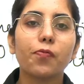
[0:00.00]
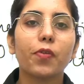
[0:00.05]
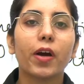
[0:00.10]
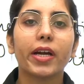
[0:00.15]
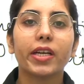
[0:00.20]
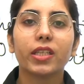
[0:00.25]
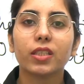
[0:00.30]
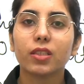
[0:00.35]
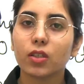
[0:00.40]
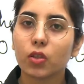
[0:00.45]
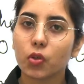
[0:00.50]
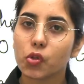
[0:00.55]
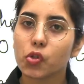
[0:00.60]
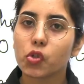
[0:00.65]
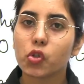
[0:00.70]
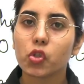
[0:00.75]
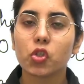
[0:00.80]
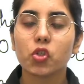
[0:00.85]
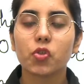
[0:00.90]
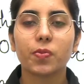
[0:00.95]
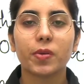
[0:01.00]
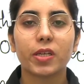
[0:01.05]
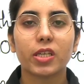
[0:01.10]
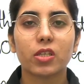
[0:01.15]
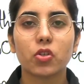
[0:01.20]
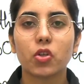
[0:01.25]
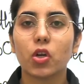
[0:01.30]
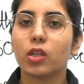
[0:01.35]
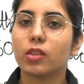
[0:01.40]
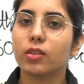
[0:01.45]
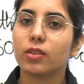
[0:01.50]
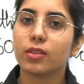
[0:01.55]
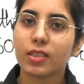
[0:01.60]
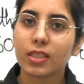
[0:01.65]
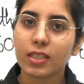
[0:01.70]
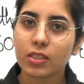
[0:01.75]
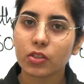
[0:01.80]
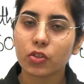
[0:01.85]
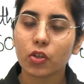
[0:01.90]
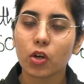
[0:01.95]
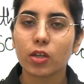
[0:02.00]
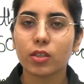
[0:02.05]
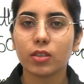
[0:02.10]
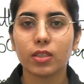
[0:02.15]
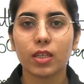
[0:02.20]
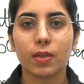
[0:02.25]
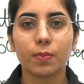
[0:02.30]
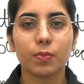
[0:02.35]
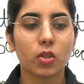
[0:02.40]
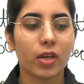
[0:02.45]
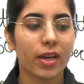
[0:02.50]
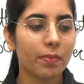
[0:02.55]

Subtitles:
find the questions based on these concepts